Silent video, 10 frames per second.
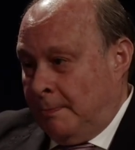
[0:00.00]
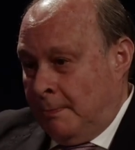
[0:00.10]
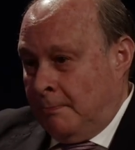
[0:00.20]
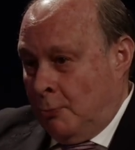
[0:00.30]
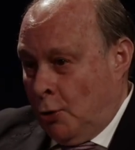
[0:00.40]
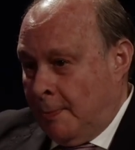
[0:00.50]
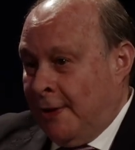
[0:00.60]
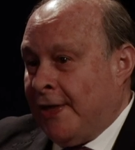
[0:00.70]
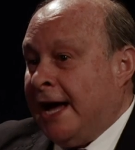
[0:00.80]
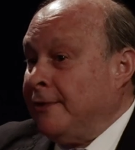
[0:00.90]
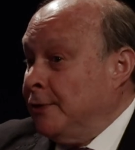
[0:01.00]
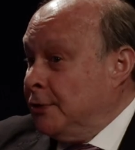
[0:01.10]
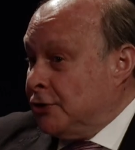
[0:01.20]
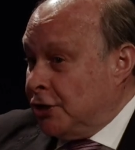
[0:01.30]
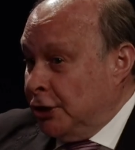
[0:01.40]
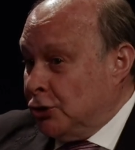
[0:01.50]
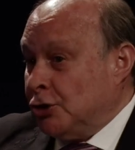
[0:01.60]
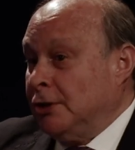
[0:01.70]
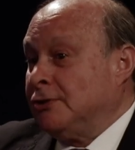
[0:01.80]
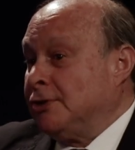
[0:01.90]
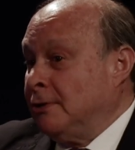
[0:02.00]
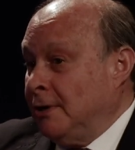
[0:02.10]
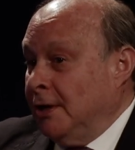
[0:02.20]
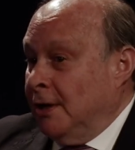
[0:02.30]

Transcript: more about that and the distinctions and